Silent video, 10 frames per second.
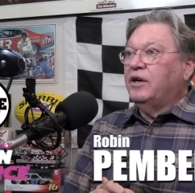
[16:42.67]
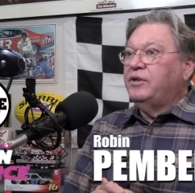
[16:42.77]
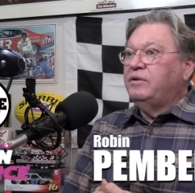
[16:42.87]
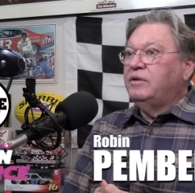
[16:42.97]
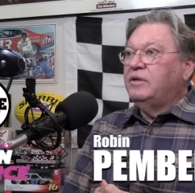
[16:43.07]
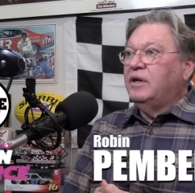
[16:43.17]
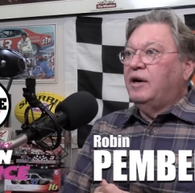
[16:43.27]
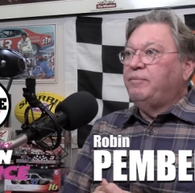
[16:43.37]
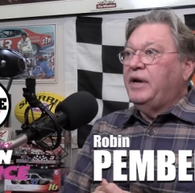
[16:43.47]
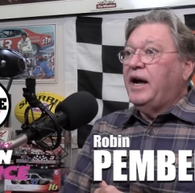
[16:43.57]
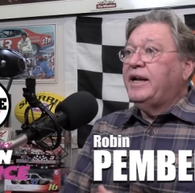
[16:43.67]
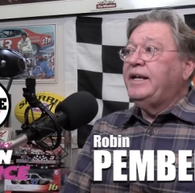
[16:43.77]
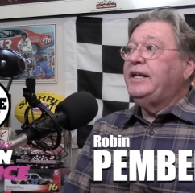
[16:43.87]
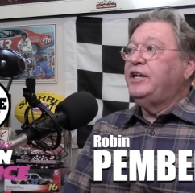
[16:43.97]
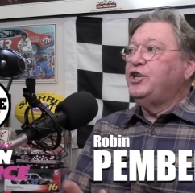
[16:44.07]
I'm not
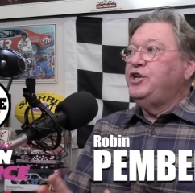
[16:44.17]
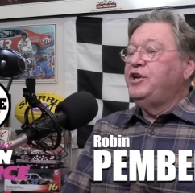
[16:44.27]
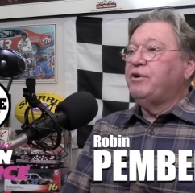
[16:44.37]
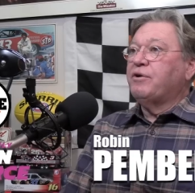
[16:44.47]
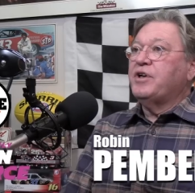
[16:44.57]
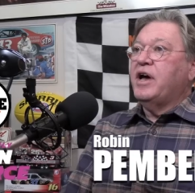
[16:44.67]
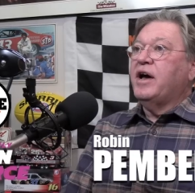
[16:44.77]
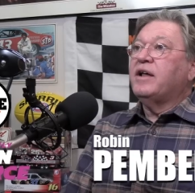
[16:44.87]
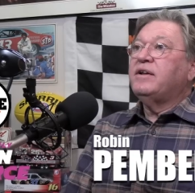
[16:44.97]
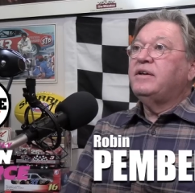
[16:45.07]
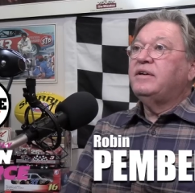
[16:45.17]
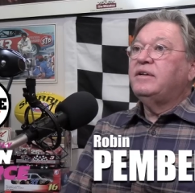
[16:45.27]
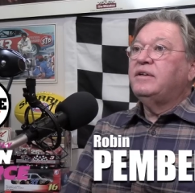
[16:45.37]
in it a year yet,